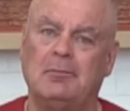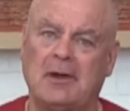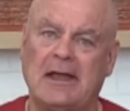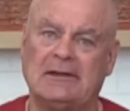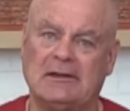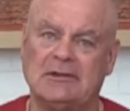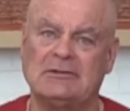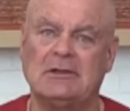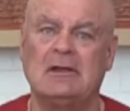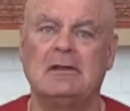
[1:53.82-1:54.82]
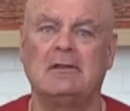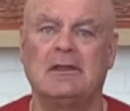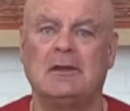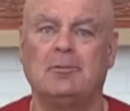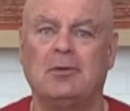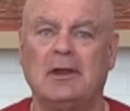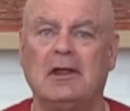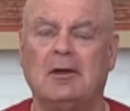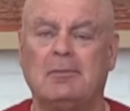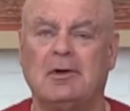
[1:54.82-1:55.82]
practice that
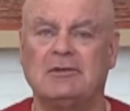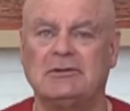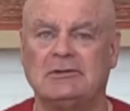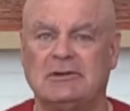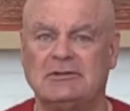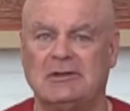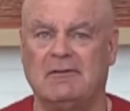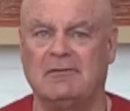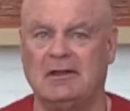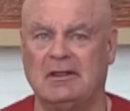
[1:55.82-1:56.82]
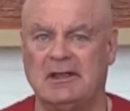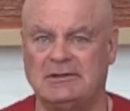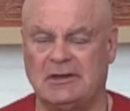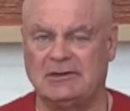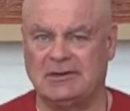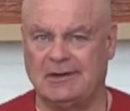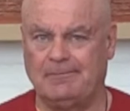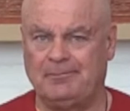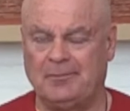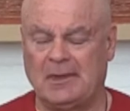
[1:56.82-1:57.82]
bring a person to self-realization.
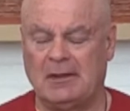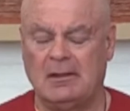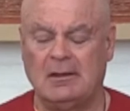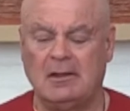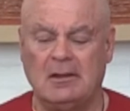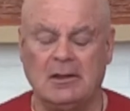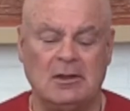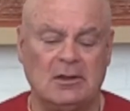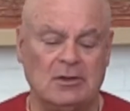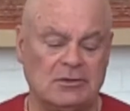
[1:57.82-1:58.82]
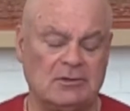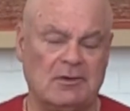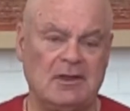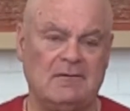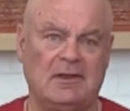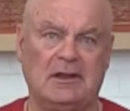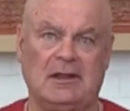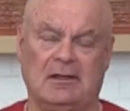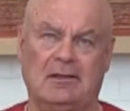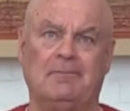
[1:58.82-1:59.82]
Sri
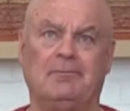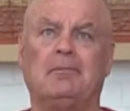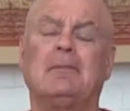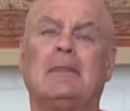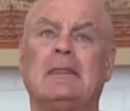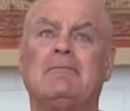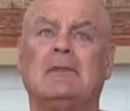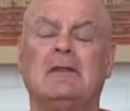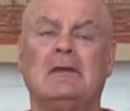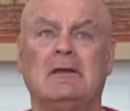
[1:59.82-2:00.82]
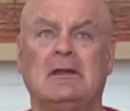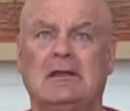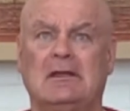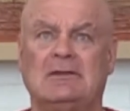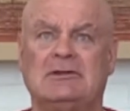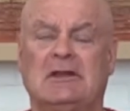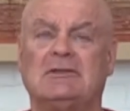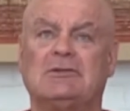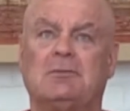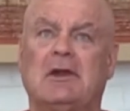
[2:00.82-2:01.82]
Vidya is
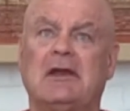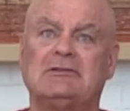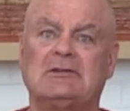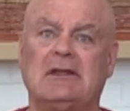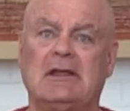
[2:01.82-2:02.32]
expressed